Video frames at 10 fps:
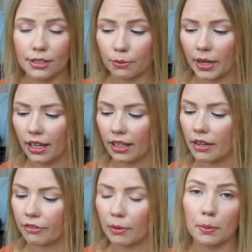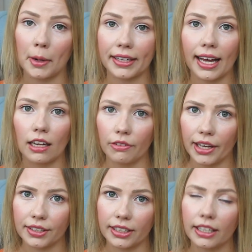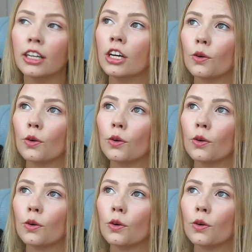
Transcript: as well, from the brand Aloe,